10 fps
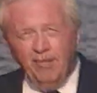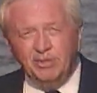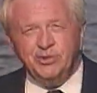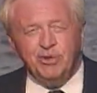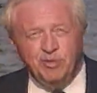
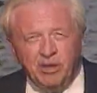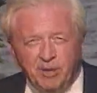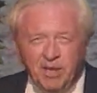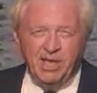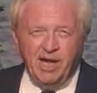Mr. Barry
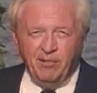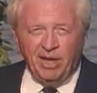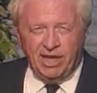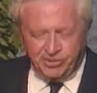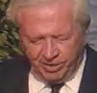became a
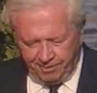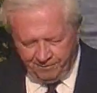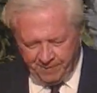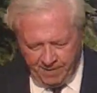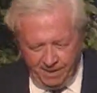legend.
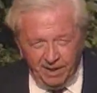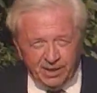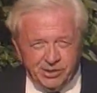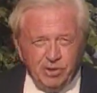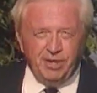
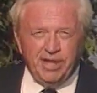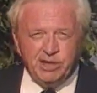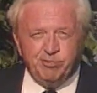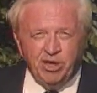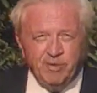His early
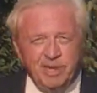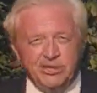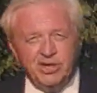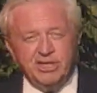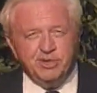
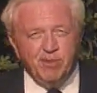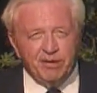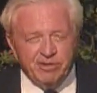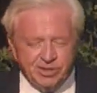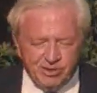experiments on his
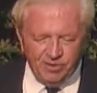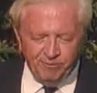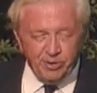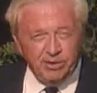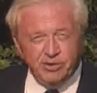mother's
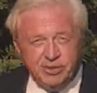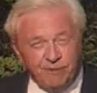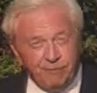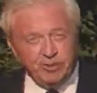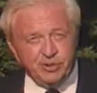stove produced the
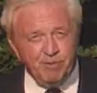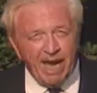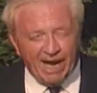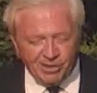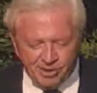first
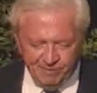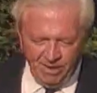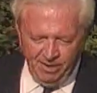batch